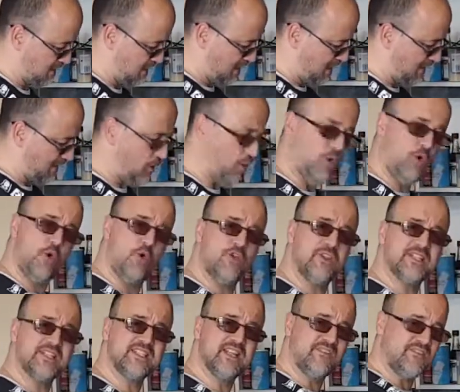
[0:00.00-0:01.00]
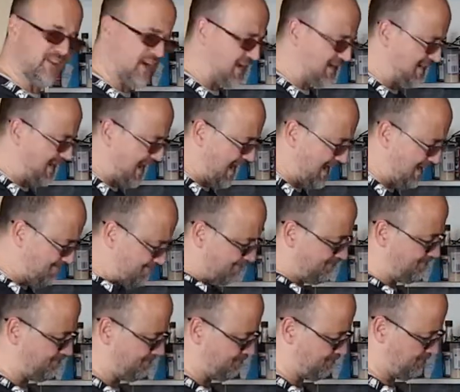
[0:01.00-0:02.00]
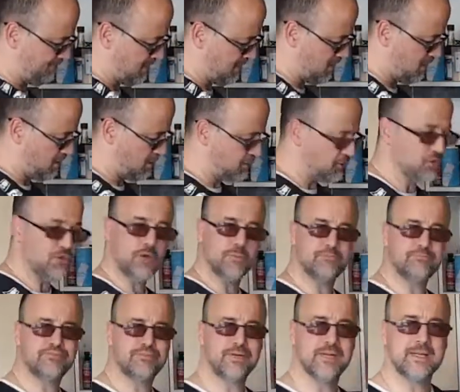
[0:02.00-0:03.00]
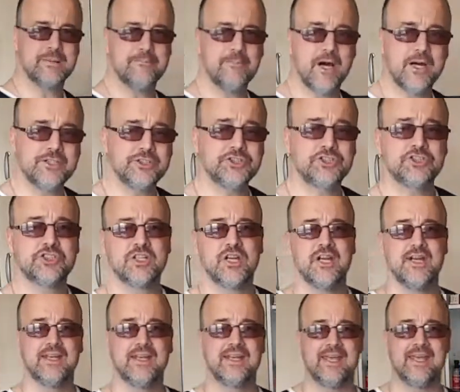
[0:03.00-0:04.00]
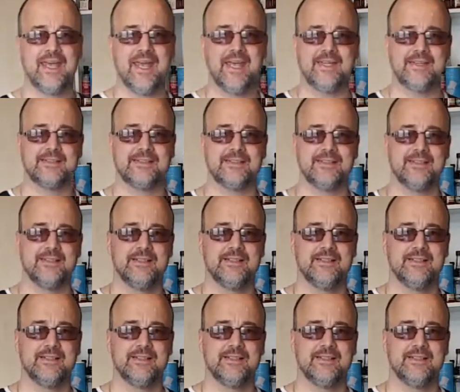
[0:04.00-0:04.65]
And all this stuff that I get, you can pretty much get